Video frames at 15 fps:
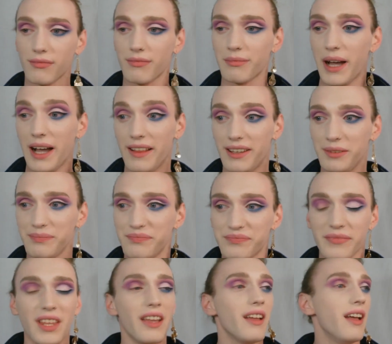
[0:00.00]
palette,
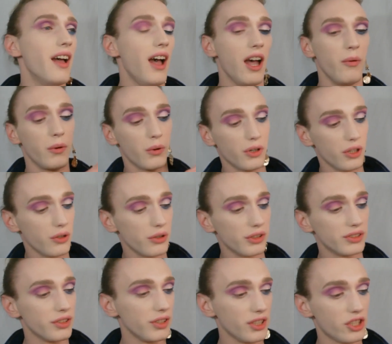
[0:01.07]
and we're going to
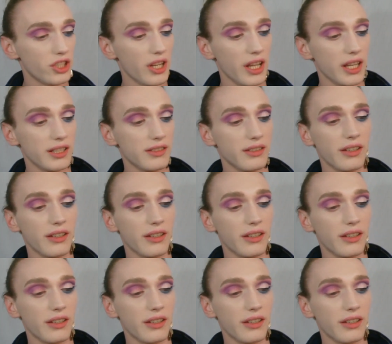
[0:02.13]
use the shade